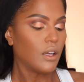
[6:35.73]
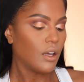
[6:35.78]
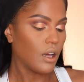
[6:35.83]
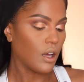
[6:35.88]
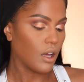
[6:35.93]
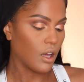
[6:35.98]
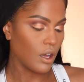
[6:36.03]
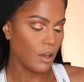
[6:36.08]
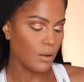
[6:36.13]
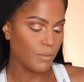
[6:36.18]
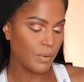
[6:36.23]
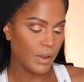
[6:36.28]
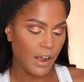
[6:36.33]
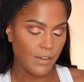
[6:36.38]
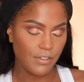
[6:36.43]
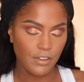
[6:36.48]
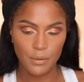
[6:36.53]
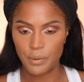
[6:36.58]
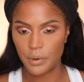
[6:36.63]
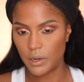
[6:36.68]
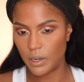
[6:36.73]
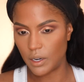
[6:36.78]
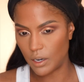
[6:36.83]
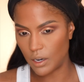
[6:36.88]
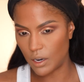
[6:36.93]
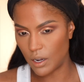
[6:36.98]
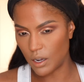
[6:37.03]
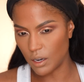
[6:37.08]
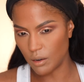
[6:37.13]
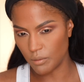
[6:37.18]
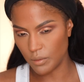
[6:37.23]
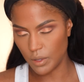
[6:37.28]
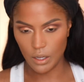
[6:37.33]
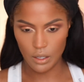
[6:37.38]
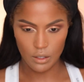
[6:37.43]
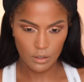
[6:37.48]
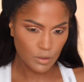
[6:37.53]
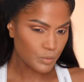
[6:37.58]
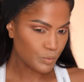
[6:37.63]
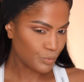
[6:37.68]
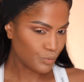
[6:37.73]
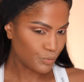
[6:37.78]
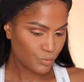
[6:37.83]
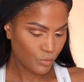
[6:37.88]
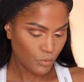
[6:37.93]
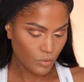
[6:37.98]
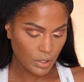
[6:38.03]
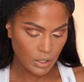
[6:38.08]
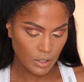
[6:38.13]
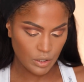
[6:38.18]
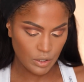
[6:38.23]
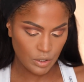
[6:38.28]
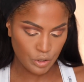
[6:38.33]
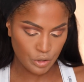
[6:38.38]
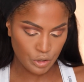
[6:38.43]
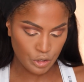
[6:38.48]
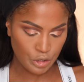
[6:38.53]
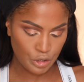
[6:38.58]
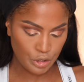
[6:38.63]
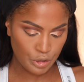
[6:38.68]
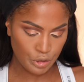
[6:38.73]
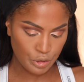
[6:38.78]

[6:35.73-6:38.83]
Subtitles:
But after putting it on, I'm like, this is cute.